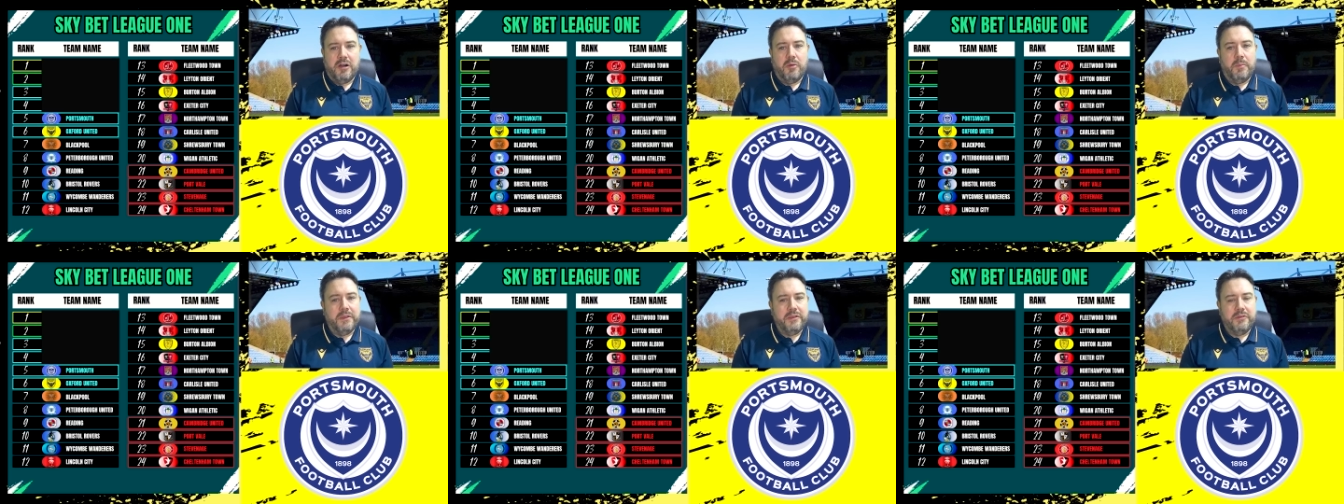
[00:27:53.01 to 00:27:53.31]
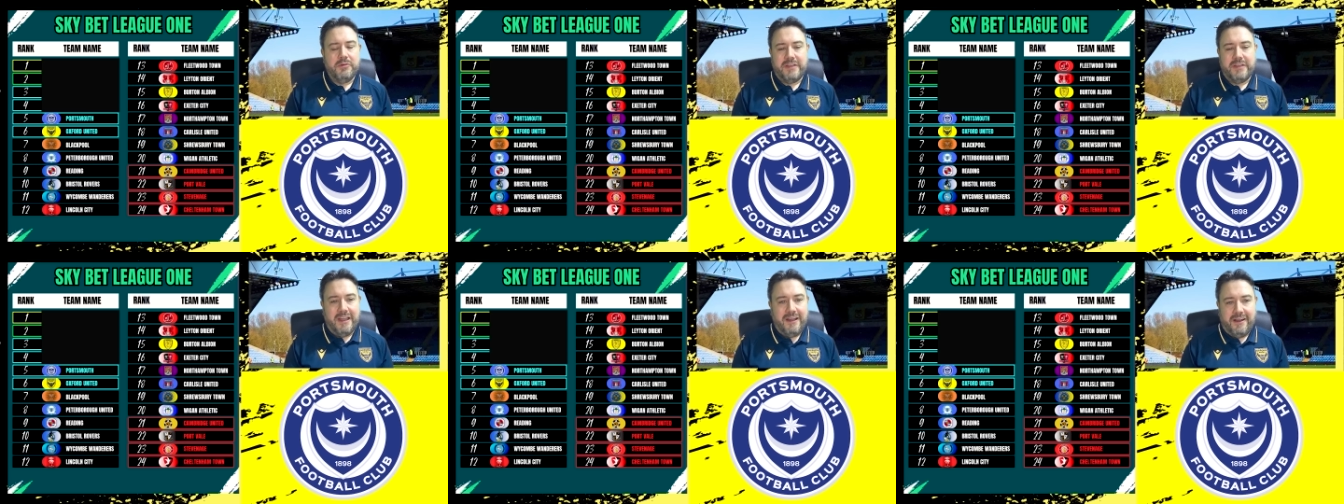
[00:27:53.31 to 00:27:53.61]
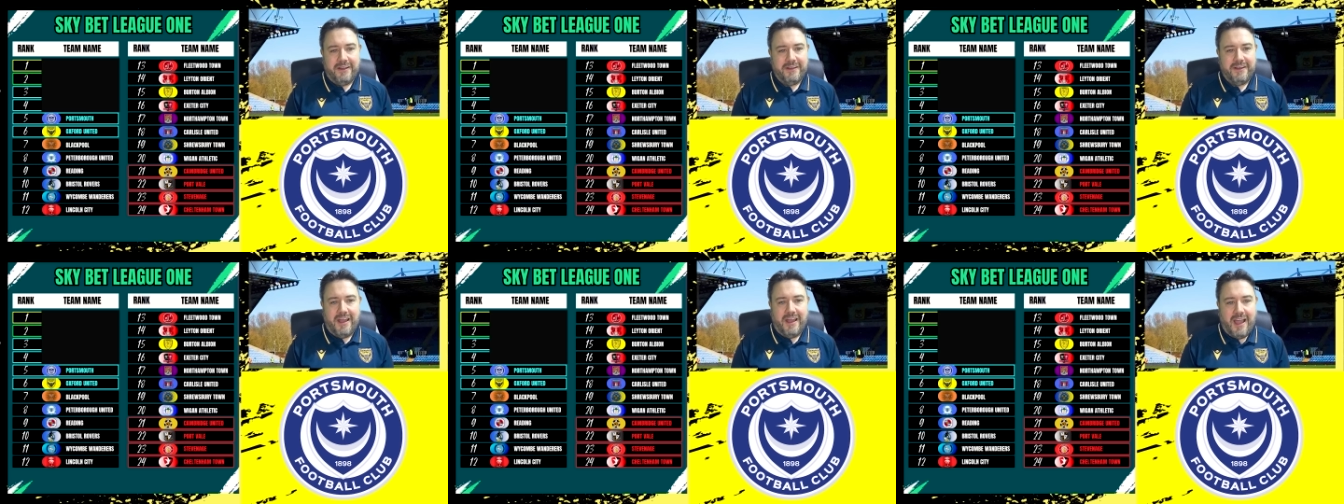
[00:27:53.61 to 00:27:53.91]
But you
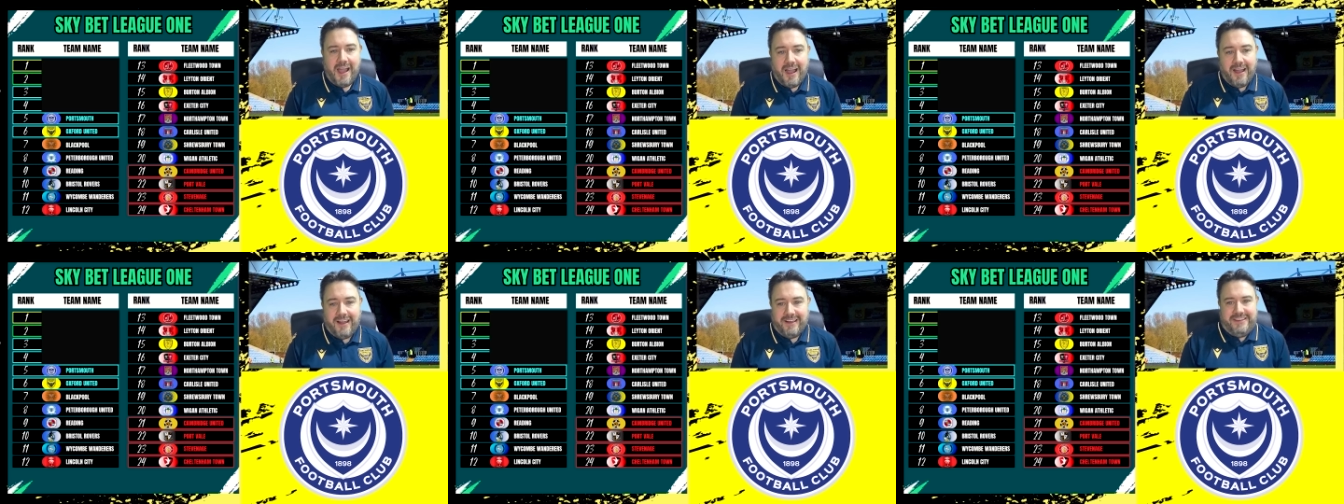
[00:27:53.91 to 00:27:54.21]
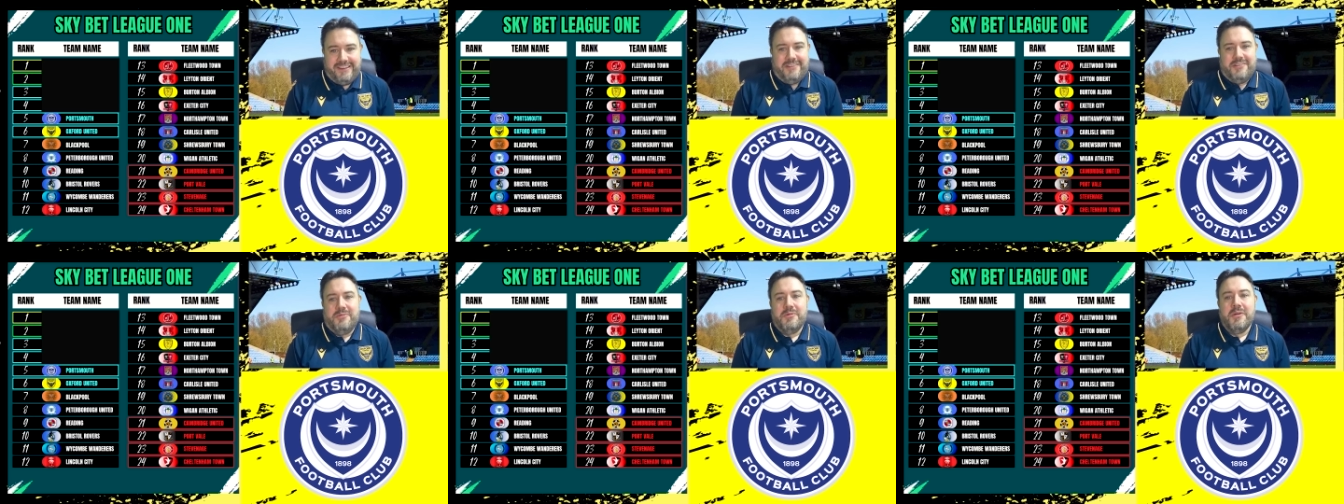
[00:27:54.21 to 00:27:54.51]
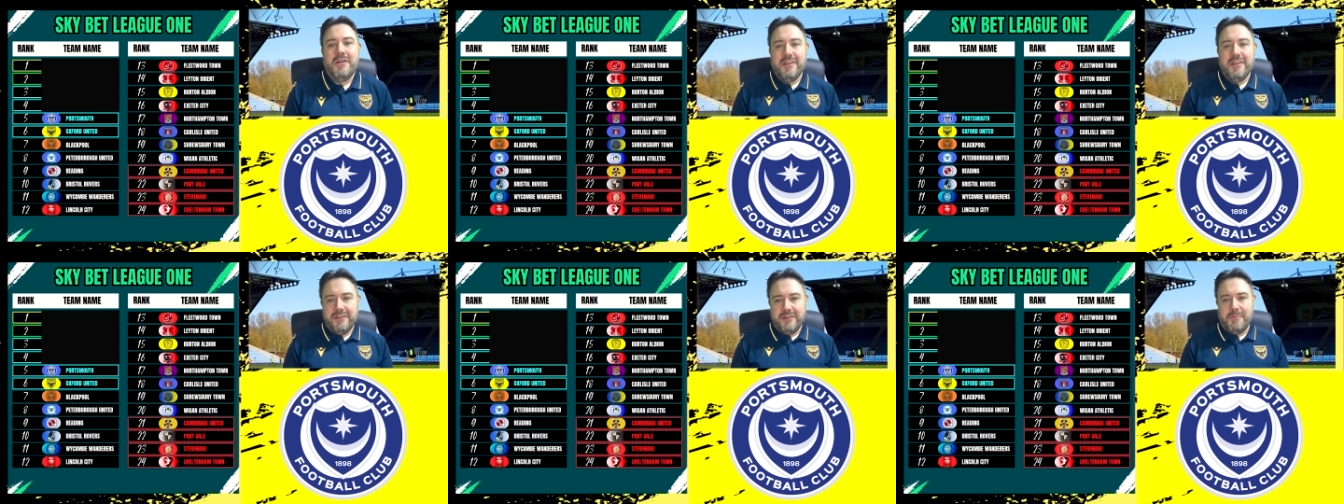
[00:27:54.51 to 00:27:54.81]
can't argue
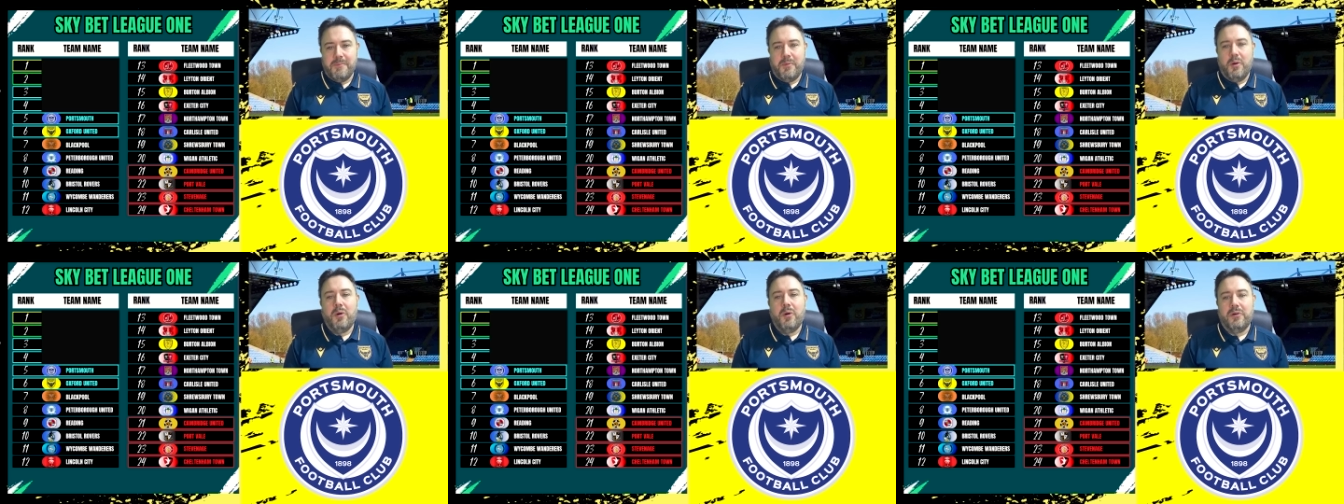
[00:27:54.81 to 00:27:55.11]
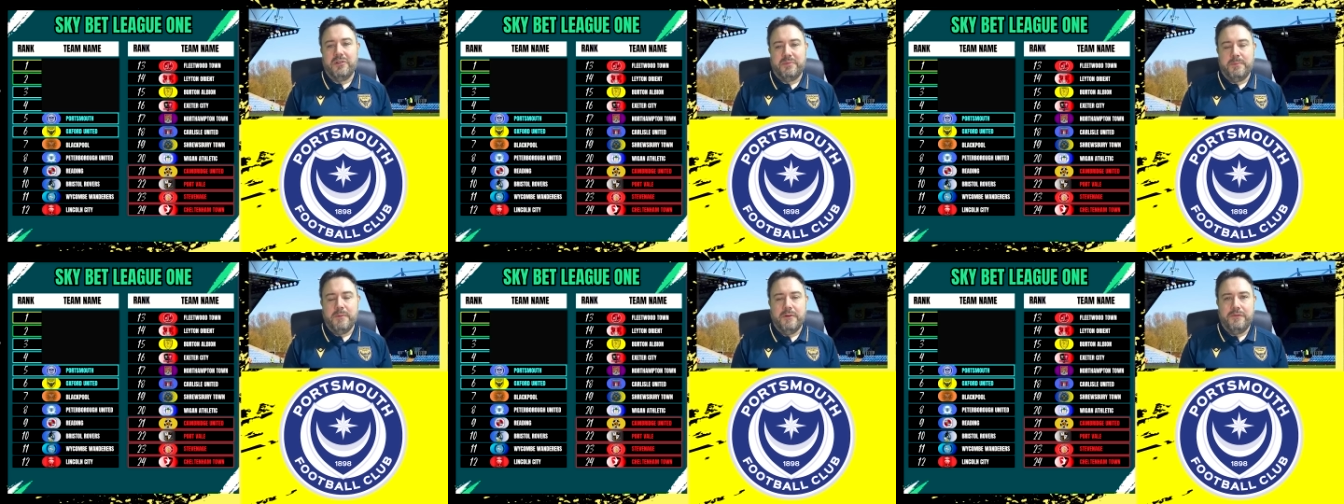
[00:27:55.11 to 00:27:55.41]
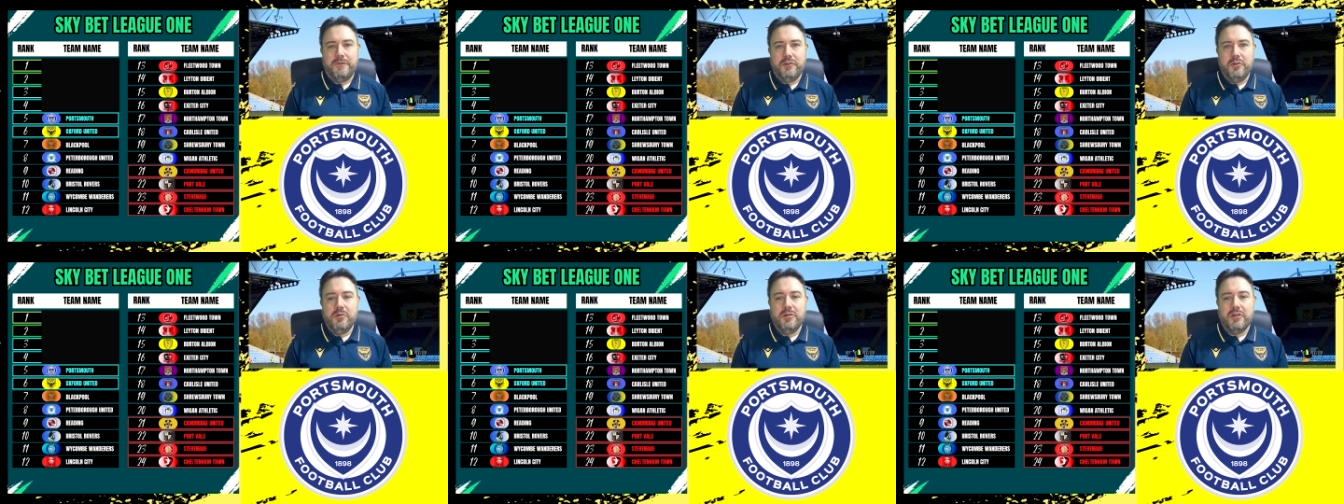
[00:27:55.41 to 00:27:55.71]
that Portsmouth
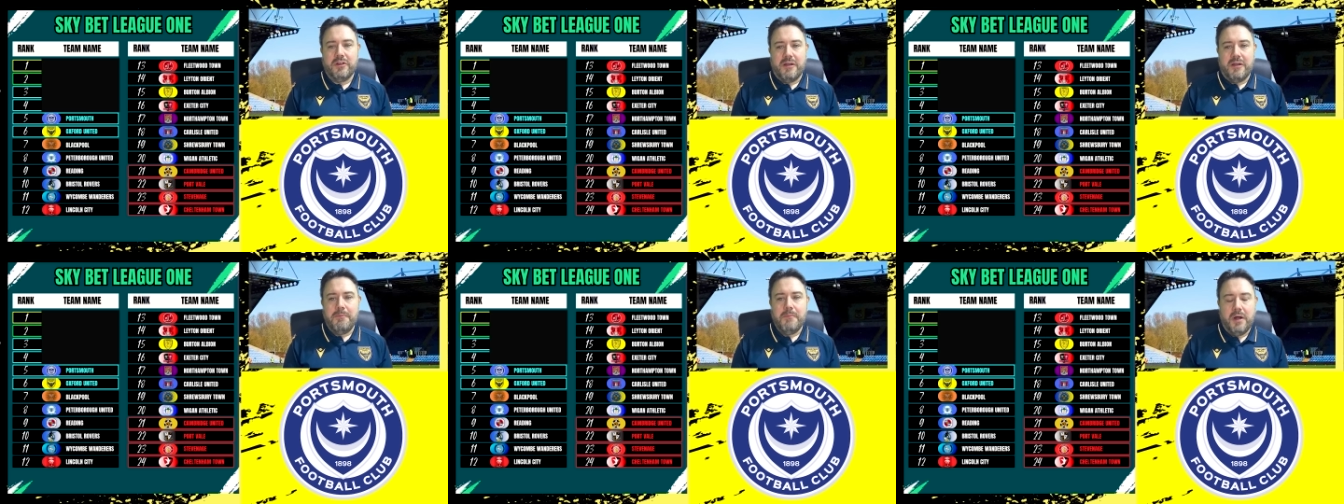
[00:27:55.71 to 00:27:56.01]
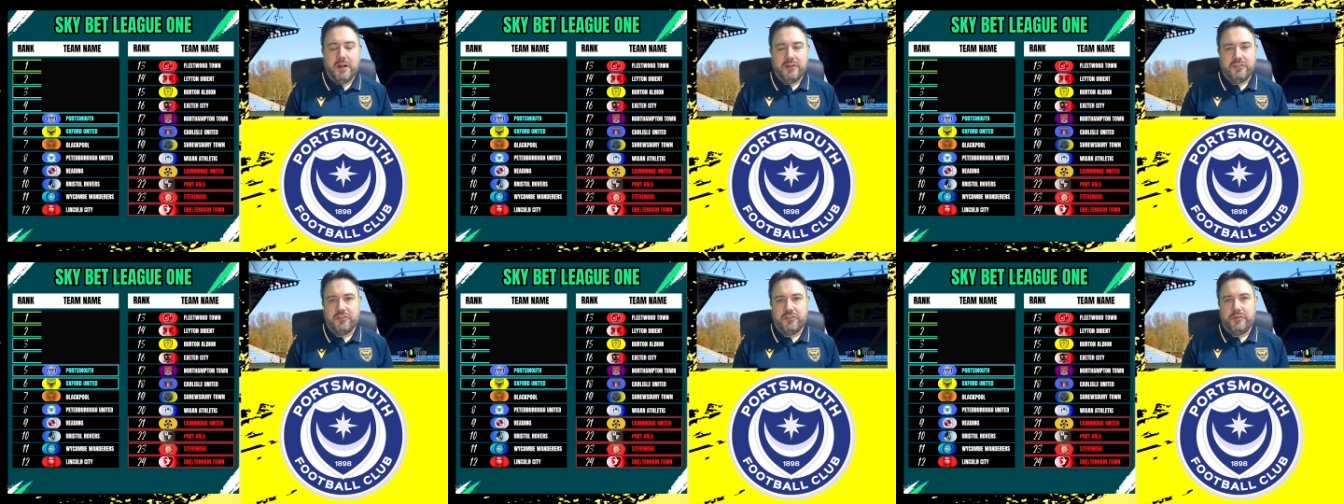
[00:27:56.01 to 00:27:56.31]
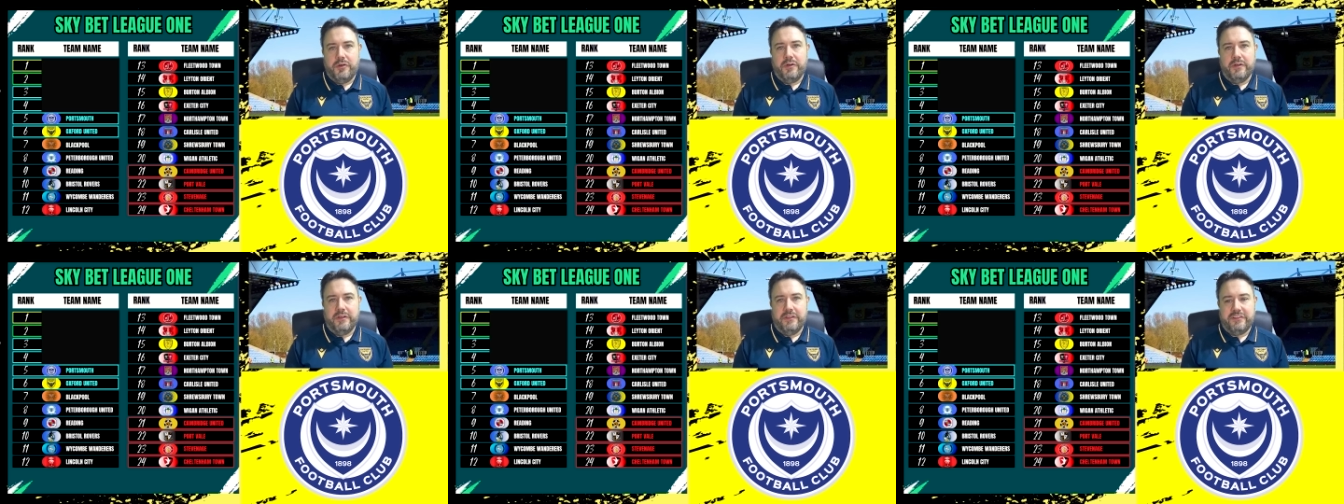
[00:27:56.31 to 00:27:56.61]
do look a much
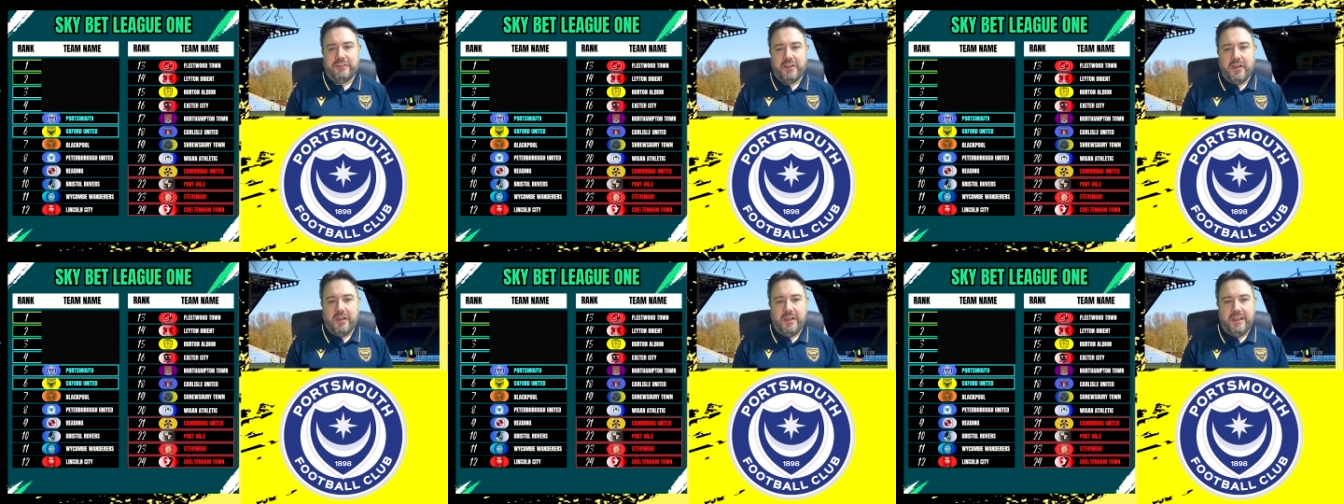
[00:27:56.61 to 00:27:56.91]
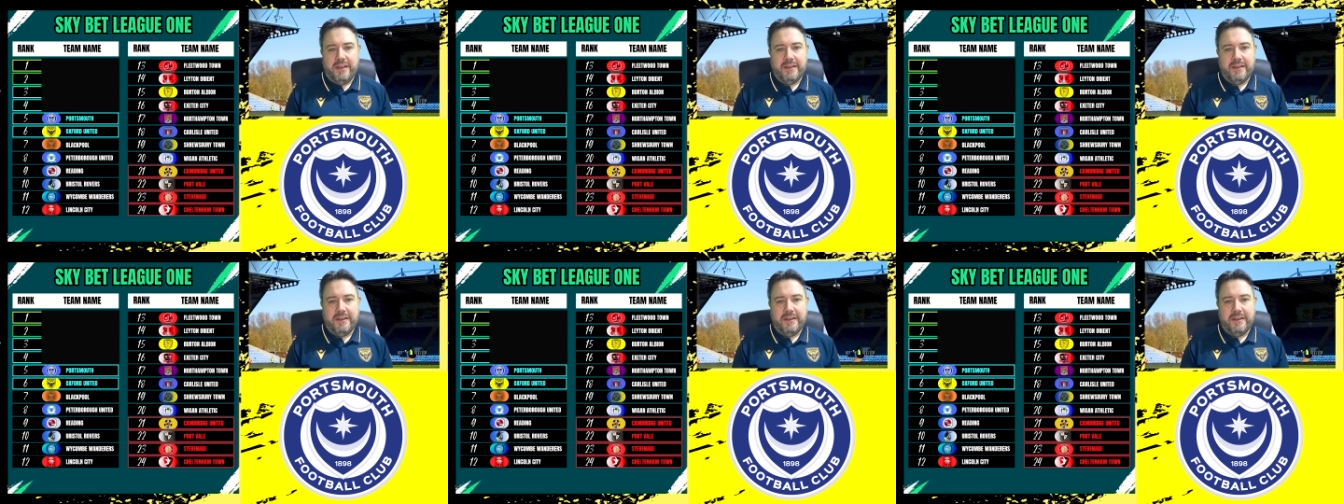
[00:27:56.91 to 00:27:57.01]
stronger side